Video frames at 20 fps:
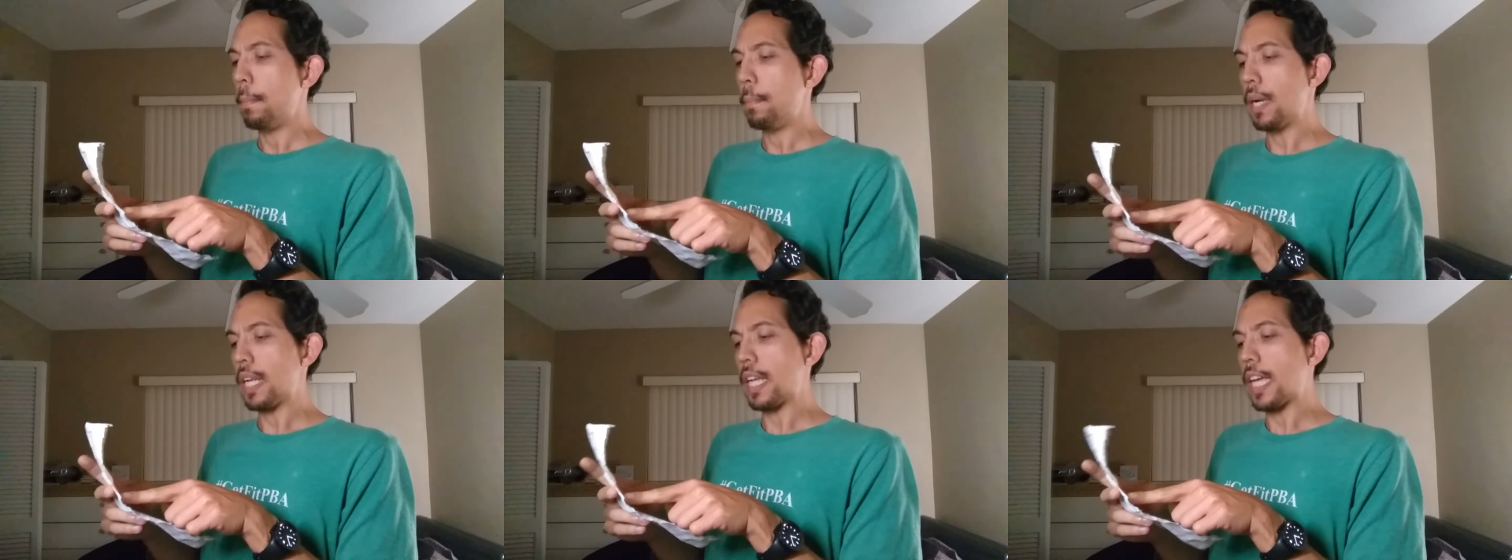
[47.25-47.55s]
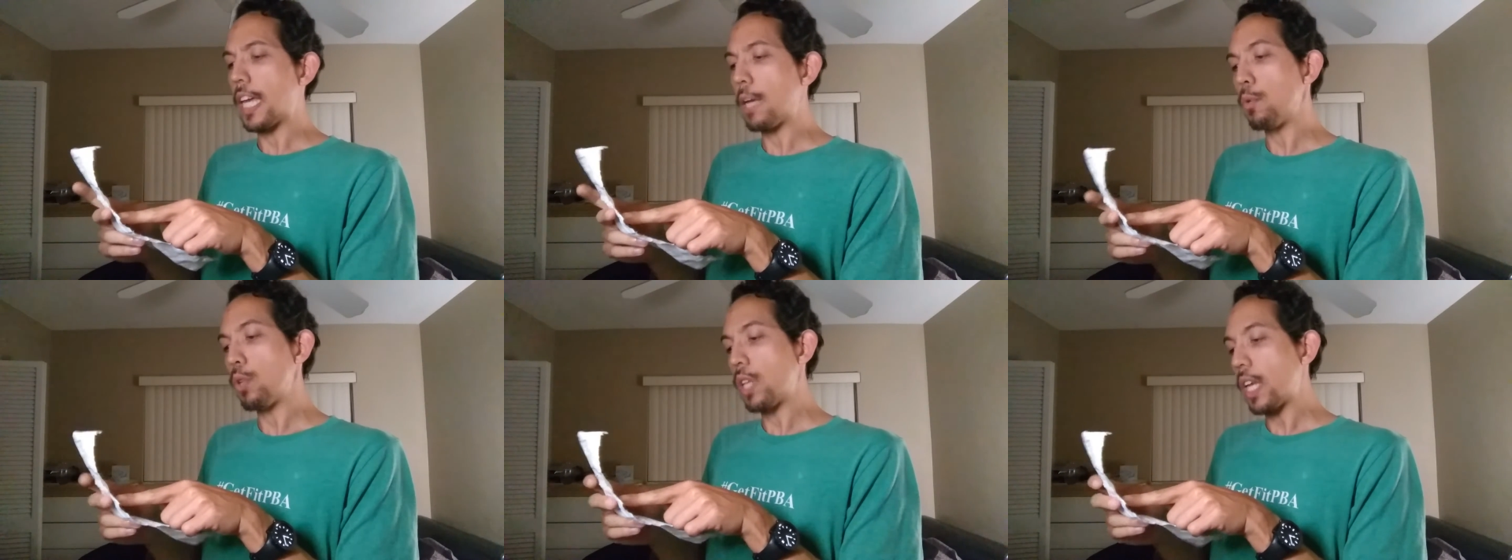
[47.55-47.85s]
But
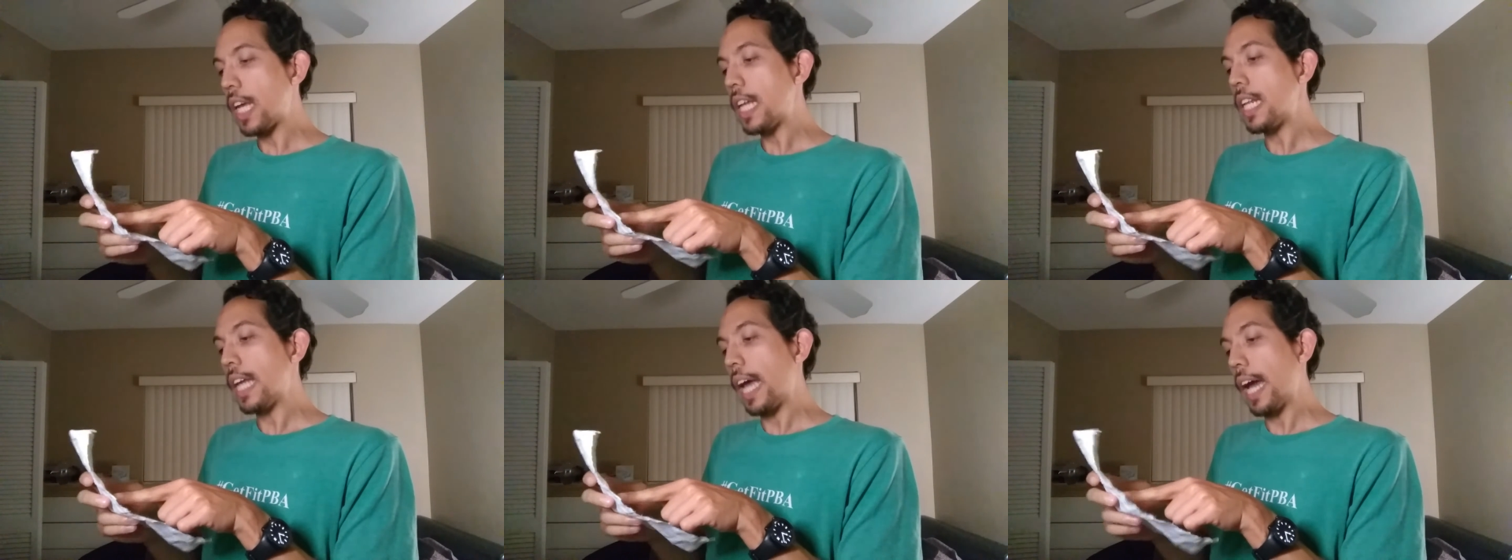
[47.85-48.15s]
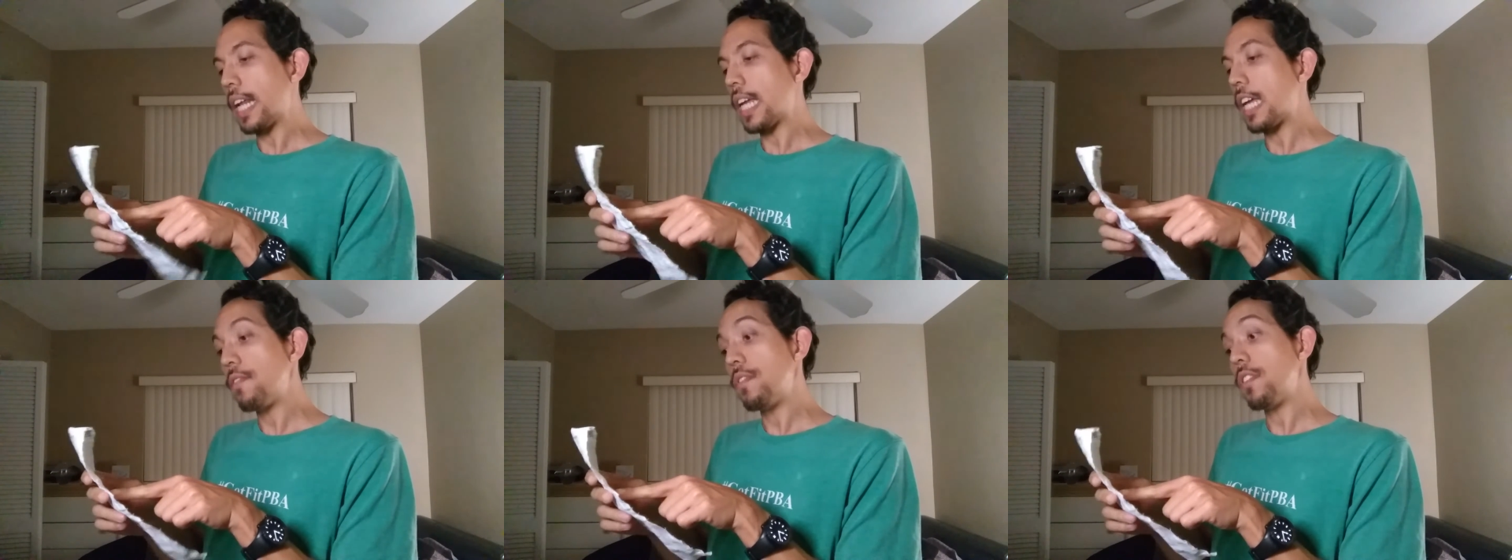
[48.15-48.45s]
he will eat
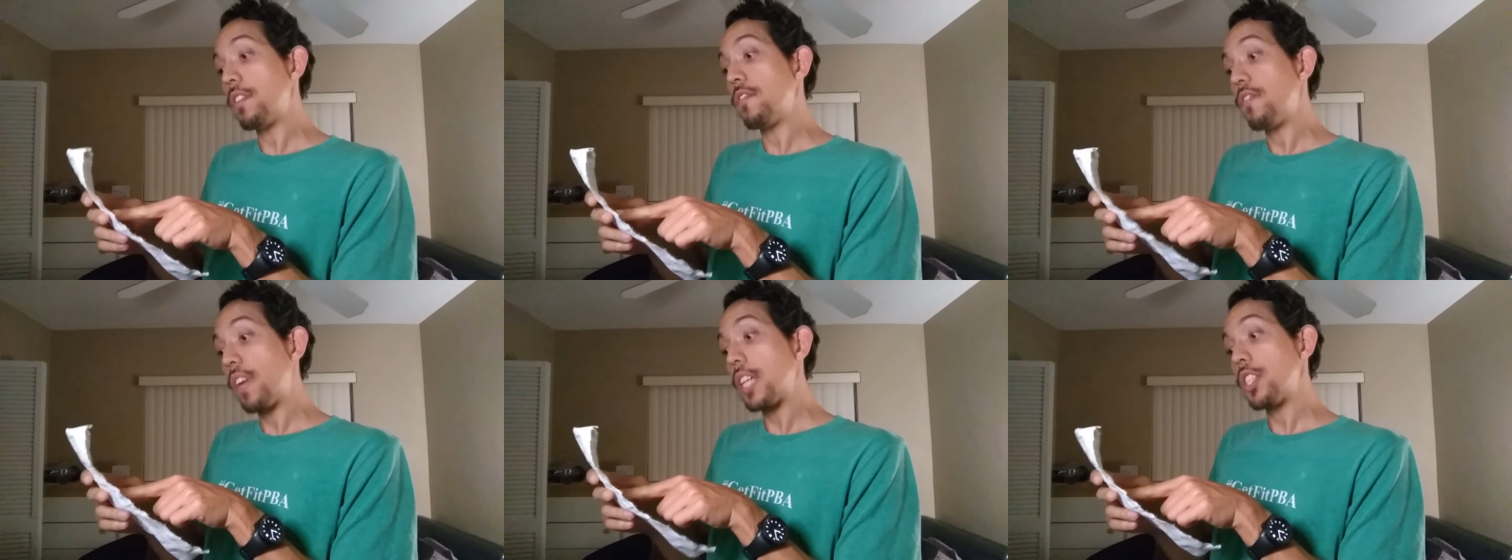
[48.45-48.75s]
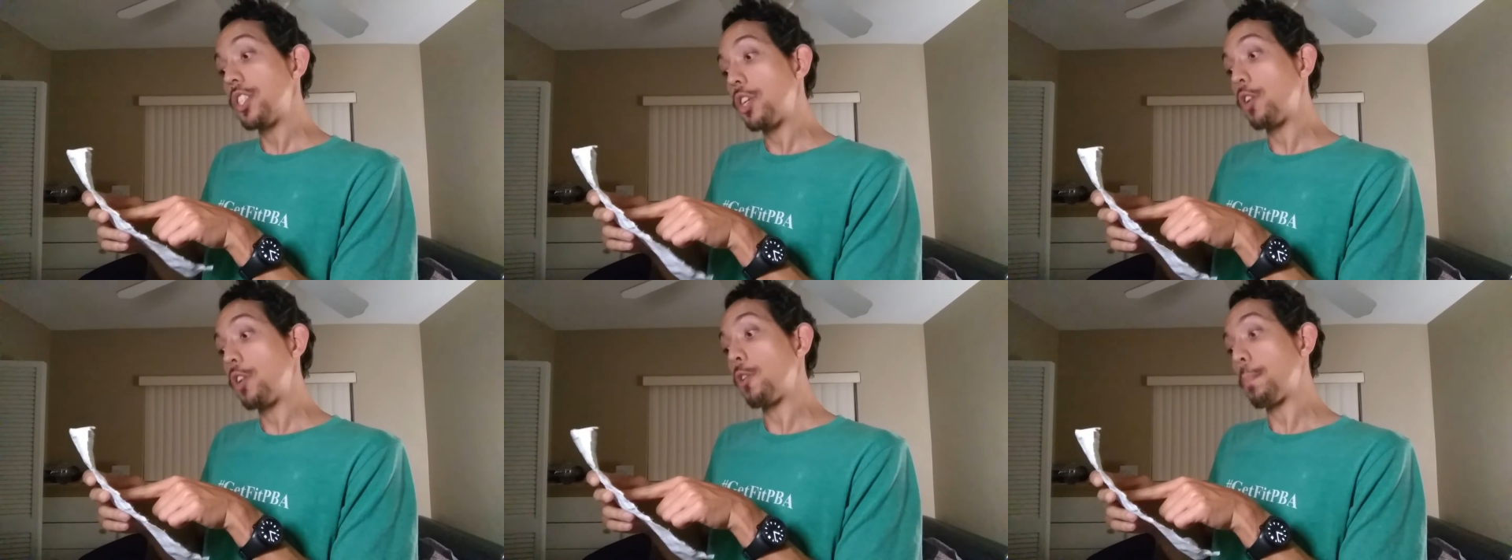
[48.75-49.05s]
at even
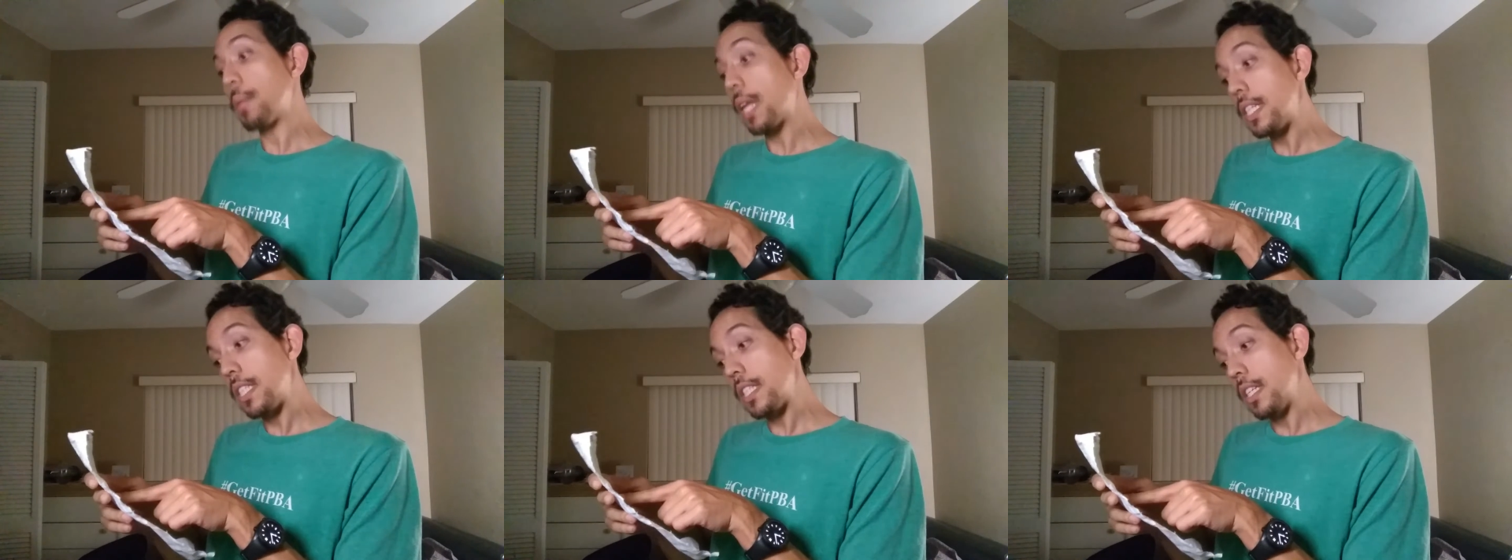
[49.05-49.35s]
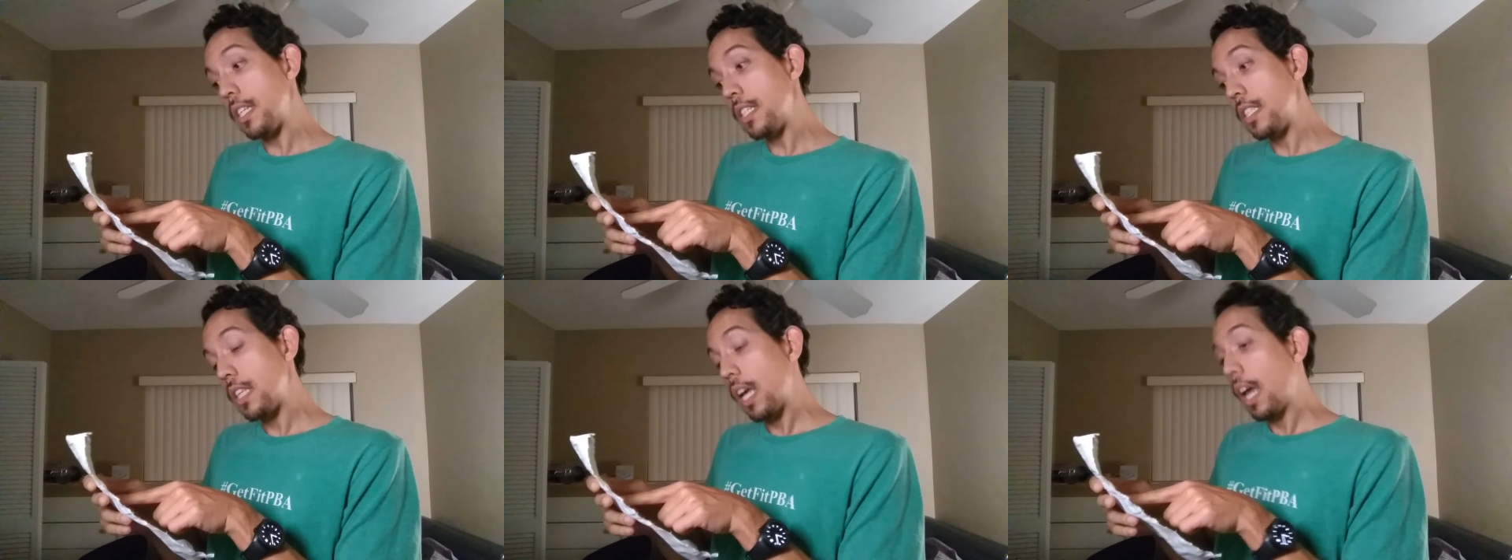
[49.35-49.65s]
fancier
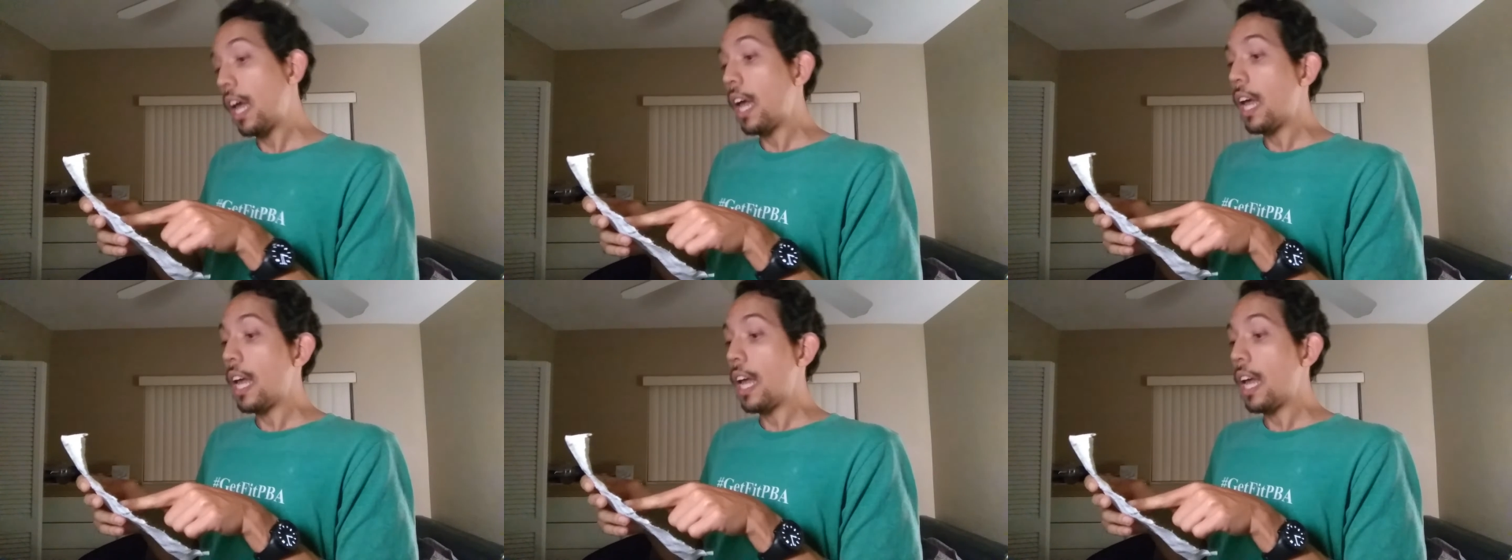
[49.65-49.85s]
places